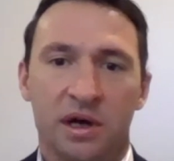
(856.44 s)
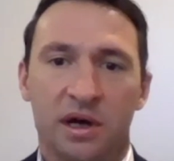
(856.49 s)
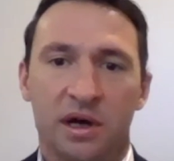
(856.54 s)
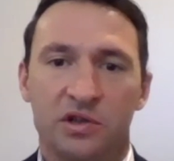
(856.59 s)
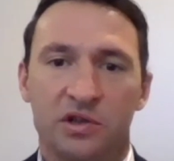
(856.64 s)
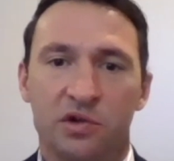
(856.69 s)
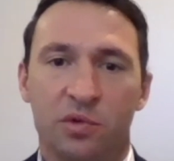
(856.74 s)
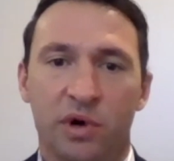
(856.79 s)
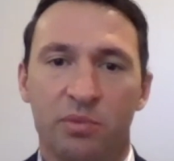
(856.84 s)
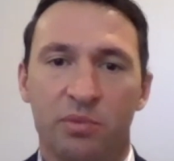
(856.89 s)

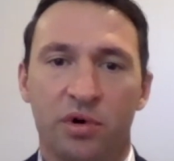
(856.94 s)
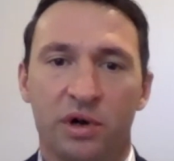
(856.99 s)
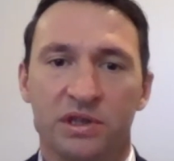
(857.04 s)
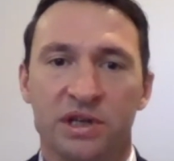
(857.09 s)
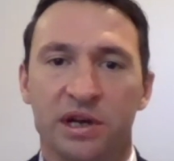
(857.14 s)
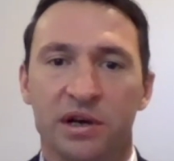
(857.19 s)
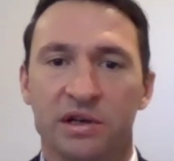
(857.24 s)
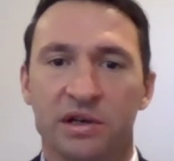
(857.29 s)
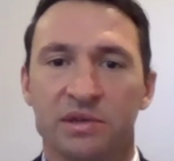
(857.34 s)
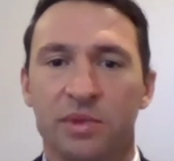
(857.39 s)
20 plus
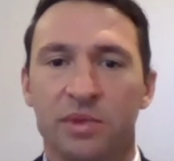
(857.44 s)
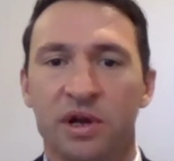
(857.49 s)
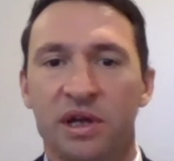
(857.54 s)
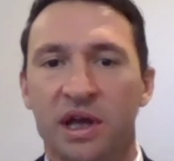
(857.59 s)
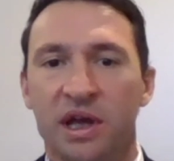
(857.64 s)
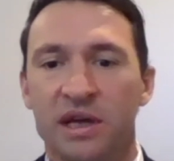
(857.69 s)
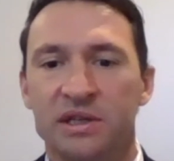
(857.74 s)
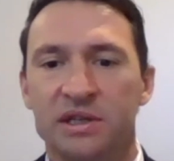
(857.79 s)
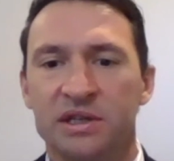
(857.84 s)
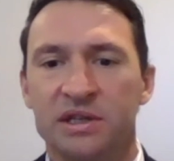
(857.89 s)
acres in many
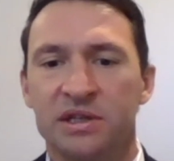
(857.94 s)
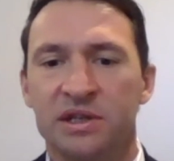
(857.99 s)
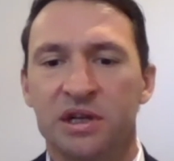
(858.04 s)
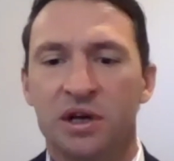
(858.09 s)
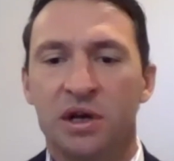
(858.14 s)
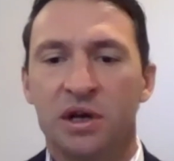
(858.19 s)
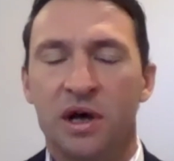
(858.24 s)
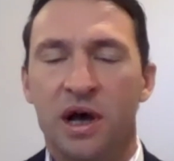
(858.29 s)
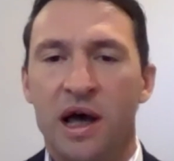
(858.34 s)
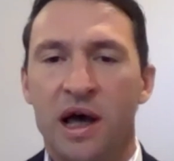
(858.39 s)
cases.
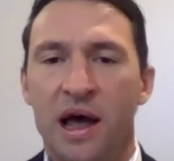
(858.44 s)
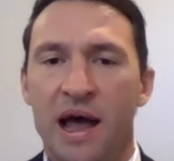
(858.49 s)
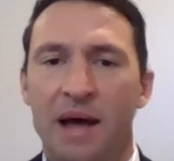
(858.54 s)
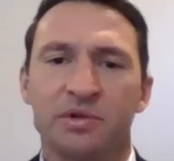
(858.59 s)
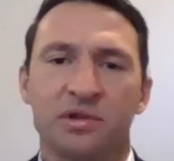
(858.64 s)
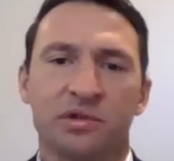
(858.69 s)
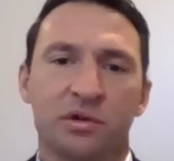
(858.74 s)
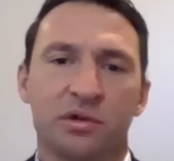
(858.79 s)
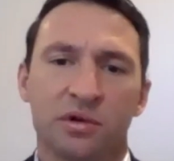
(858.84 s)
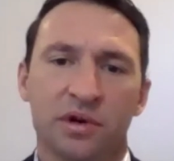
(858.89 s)

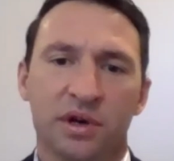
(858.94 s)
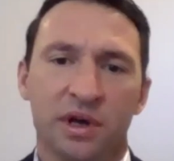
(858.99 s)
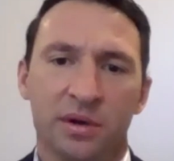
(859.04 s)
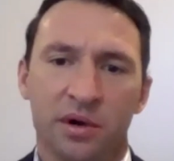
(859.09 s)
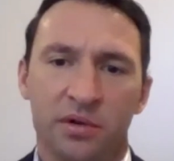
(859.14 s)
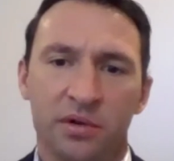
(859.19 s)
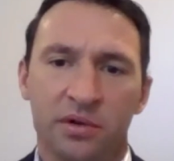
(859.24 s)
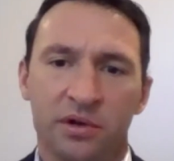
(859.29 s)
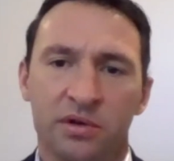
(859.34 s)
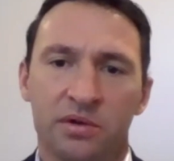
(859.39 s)
Absolutely,
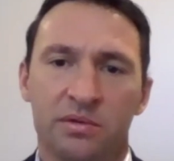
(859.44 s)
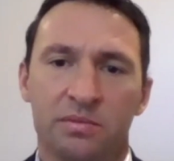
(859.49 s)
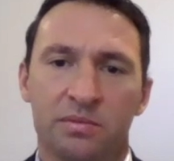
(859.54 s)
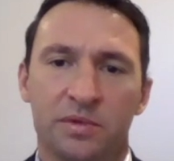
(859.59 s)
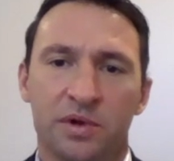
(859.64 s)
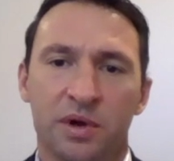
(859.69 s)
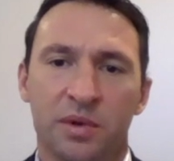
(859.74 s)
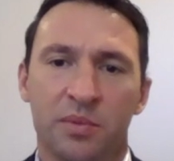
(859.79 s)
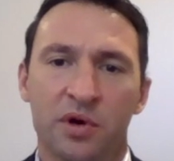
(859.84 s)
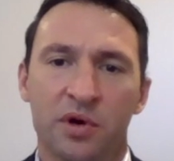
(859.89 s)
the
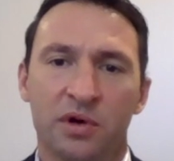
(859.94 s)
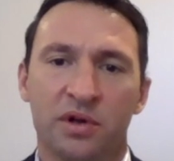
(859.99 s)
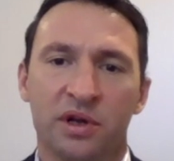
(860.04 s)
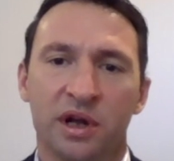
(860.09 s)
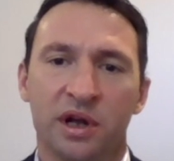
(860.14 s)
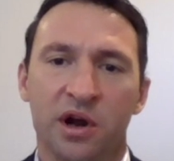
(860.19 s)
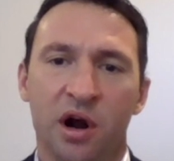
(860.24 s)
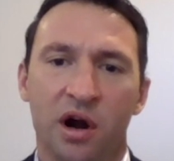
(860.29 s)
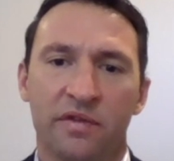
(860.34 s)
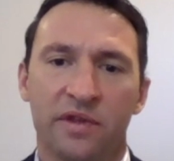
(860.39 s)
ability
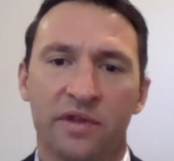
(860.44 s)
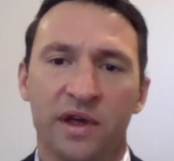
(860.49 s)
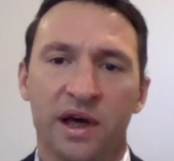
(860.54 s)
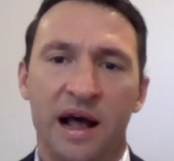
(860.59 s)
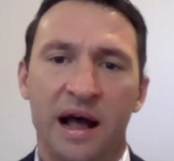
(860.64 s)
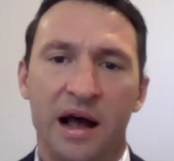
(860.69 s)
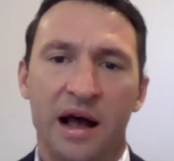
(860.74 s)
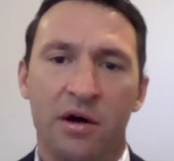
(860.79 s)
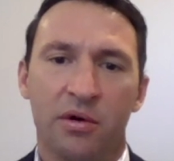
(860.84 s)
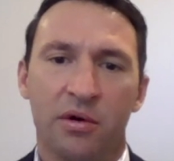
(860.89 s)
to carve that
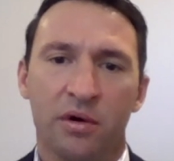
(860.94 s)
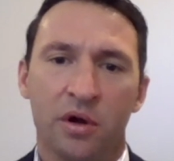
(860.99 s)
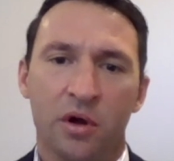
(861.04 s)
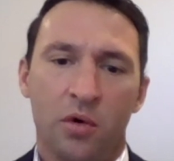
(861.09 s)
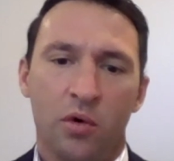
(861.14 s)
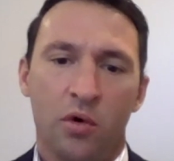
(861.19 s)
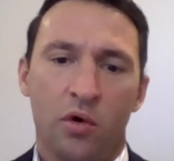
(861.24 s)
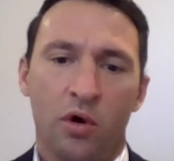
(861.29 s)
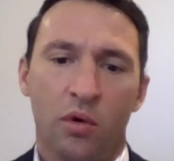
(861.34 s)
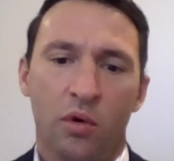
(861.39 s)
out
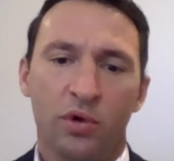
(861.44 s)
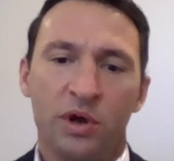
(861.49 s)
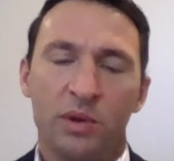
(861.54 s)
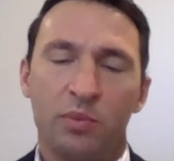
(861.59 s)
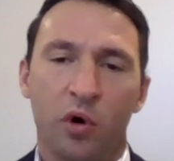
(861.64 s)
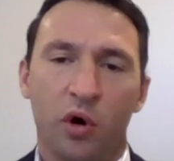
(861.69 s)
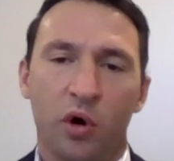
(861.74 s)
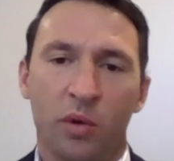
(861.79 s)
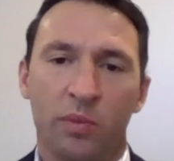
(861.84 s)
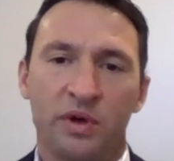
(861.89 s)
or
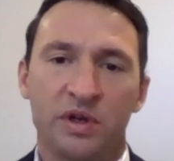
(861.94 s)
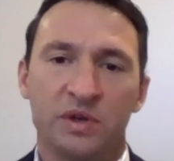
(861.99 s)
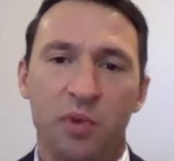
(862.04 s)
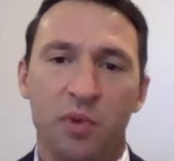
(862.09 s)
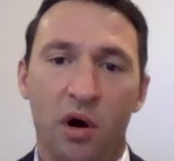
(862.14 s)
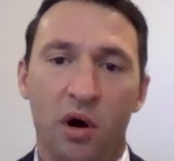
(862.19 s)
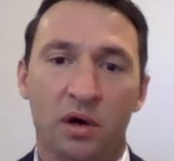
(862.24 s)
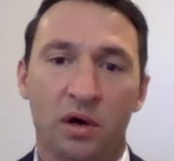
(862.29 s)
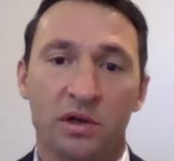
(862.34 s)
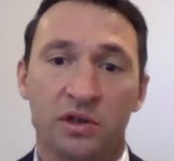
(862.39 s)
repurpose
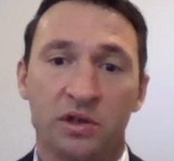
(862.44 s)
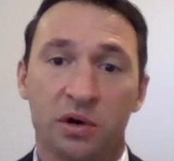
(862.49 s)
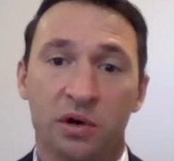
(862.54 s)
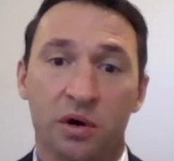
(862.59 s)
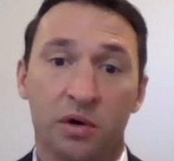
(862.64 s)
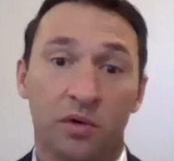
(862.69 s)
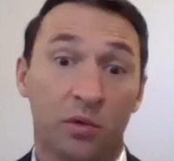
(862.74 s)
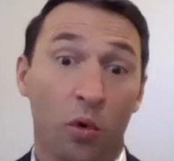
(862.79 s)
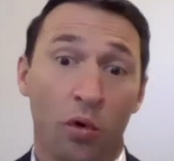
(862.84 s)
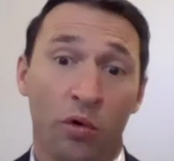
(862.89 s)
parts
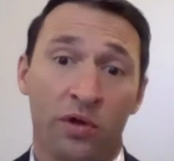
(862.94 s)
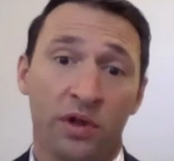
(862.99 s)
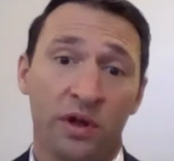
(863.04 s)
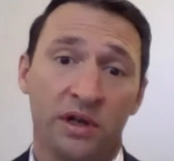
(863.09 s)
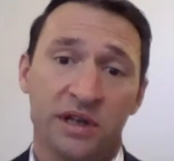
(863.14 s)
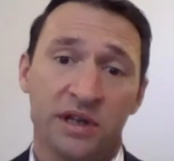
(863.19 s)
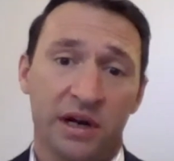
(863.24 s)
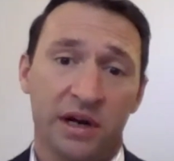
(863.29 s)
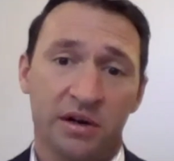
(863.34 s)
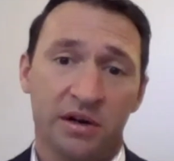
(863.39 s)
or the
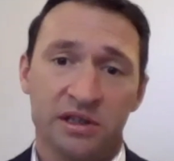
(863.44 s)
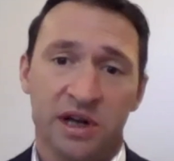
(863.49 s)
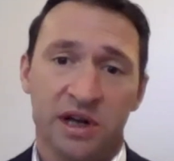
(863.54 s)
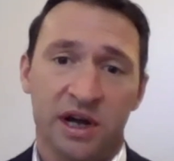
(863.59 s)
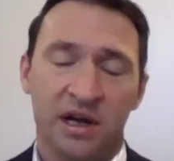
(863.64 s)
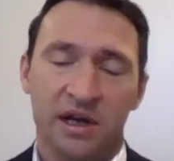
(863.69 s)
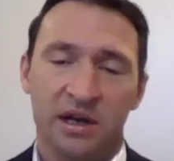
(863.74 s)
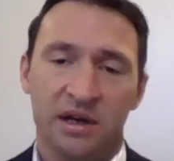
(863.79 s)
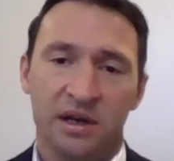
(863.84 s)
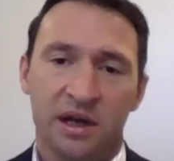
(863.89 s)
entire
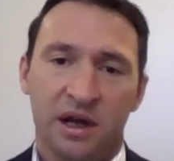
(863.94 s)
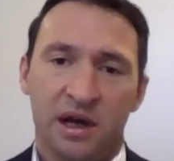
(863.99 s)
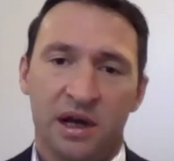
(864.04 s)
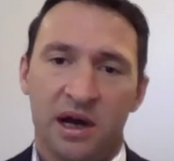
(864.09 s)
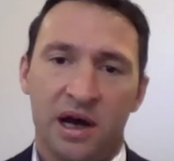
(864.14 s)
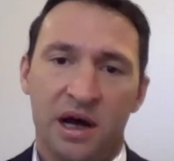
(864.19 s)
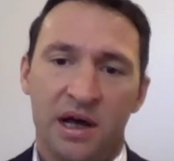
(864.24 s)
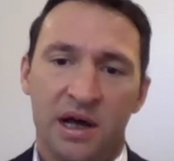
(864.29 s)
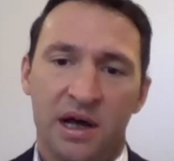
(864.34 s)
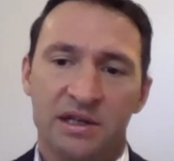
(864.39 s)
site
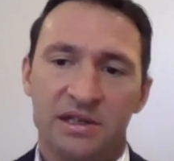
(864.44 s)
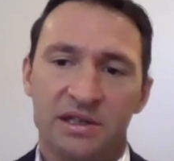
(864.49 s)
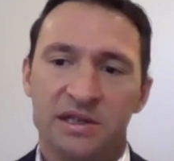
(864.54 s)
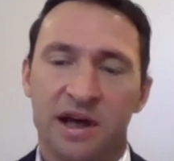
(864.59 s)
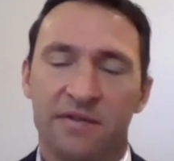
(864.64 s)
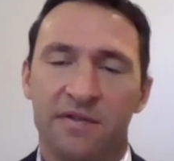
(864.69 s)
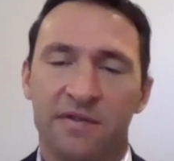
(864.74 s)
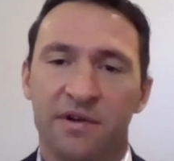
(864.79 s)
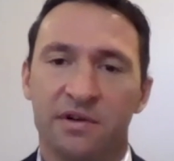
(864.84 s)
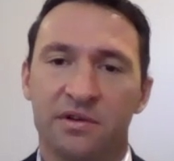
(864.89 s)
is
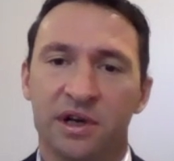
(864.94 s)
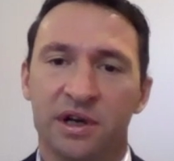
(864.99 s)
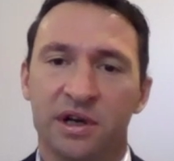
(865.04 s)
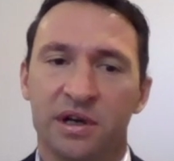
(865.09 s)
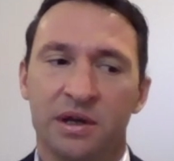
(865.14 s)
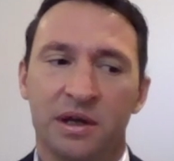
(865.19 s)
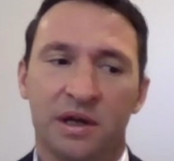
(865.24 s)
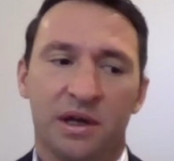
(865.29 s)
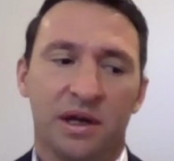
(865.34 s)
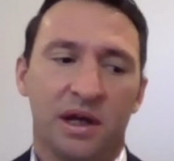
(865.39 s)

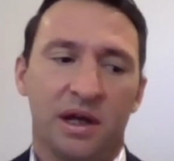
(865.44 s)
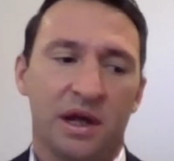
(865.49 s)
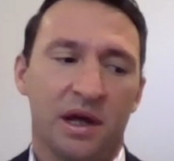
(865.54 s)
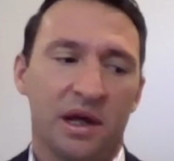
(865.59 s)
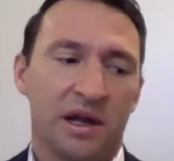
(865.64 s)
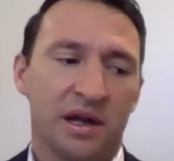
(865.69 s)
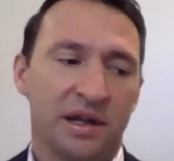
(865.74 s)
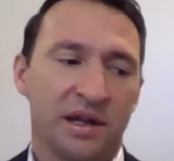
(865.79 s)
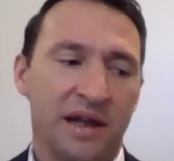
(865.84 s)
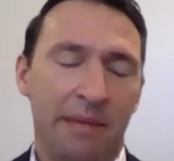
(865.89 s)
definitely
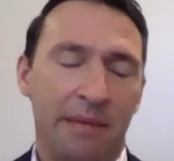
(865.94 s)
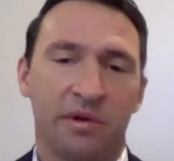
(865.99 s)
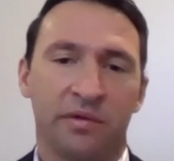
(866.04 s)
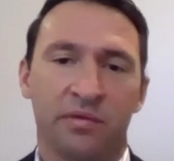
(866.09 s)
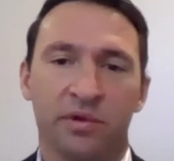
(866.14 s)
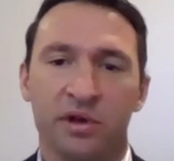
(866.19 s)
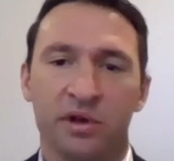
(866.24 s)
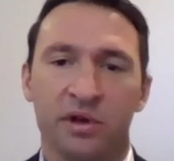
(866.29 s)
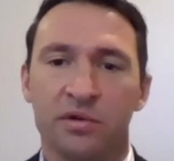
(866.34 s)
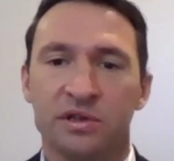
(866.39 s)
an adaptive
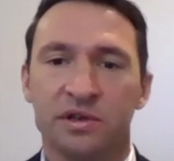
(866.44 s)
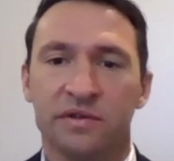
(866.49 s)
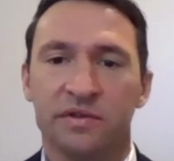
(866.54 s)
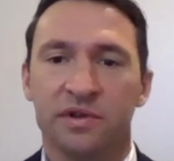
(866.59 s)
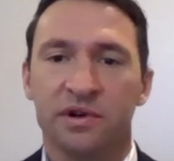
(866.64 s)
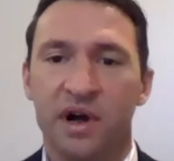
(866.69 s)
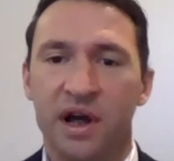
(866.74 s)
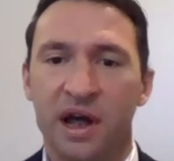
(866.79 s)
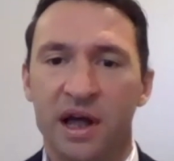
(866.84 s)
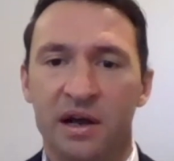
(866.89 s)
reuse of
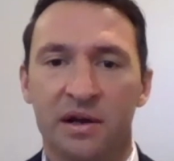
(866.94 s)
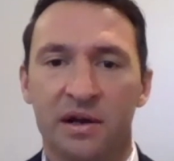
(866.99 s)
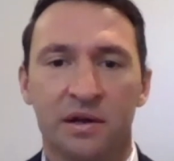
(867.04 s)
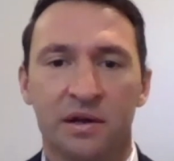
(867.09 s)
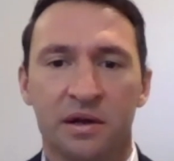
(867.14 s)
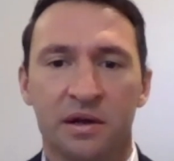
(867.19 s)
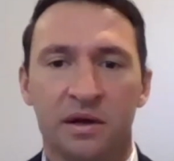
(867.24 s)
the land.